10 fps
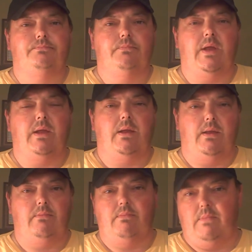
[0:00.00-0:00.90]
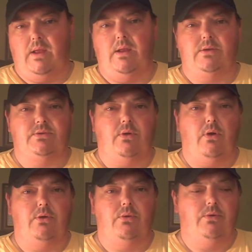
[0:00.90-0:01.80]
and as are
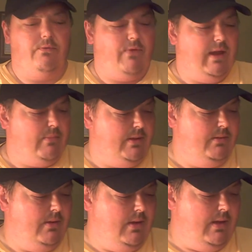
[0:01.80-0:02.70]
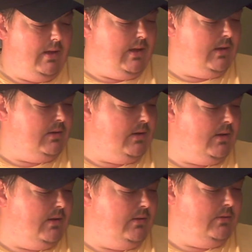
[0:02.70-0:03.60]
you and your family. And
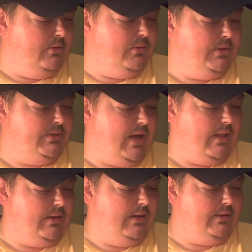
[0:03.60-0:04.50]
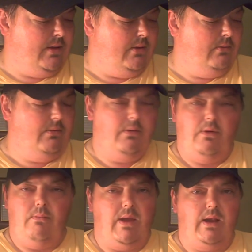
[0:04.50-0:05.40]
Louis Caladito,
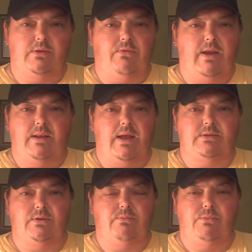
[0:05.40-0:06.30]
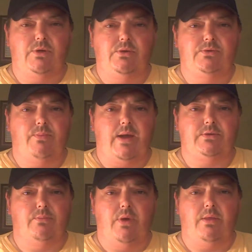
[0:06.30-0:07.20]
man, it's fantastic news about
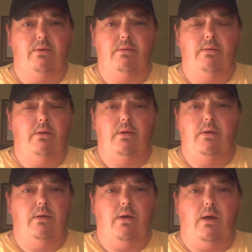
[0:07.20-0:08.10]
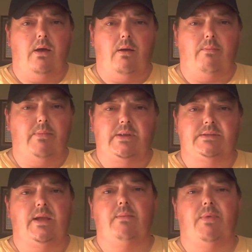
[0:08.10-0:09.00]
your mother. And the
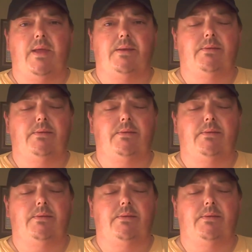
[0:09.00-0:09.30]
same thing,